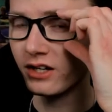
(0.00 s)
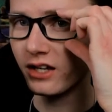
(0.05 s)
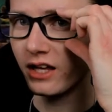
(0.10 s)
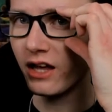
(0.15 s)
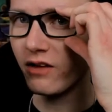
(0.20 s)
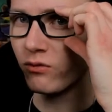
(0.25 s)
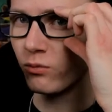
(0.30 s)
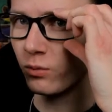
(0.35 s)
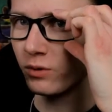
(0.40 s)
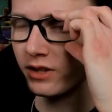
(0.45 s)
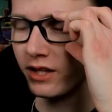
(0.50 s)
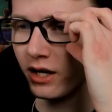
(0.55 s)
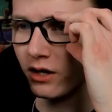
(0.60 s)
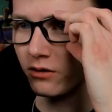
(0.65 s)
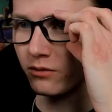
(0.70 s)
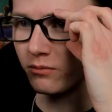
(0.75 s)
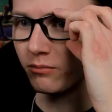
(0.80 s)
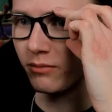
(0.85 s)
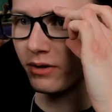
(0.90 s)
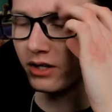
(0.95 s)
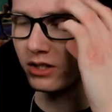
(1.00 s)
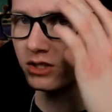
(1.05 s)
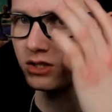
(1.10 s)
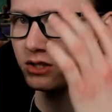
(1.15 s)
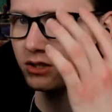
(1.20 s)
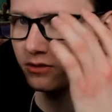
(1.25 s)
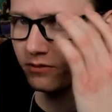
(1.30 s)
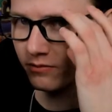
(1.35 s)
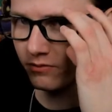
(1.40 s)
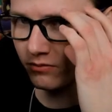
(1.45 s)
even without
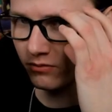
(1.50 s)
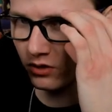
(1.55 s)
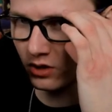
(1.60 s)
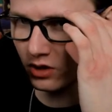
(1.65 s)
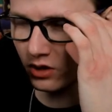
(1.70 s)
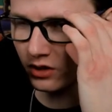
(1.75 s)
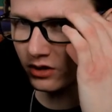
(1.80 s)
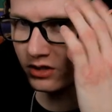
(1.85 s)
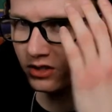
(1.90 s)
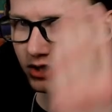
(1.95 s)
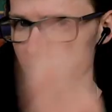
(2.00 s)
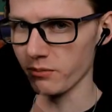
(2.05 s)
much cursed